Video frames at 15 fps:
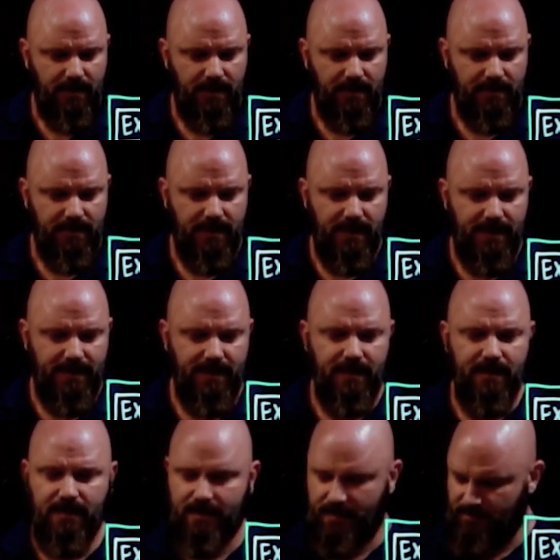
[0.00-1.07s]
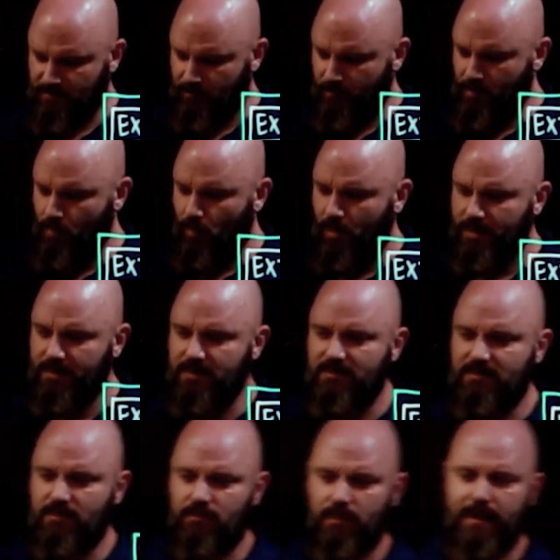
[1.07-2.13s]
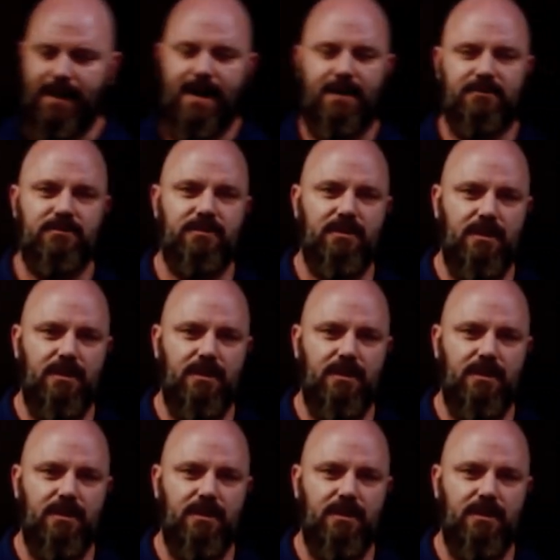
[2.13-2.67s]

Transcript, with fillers: And the idea is we want this threat actor to